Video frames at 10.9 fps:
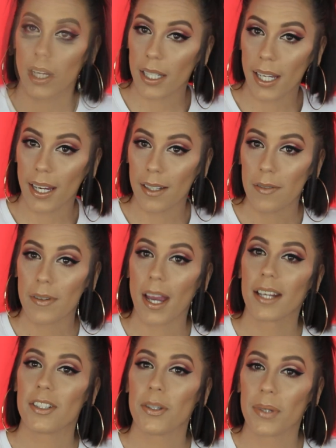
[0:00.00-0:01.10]
Again,
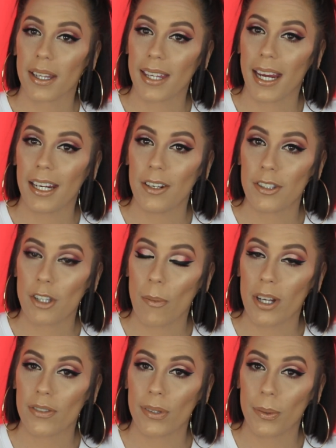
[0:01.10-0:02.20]
I do want to thank you so
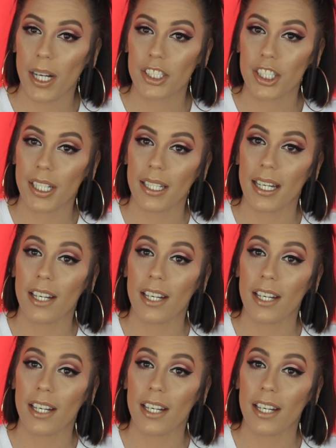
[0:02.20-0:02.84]
much for watching.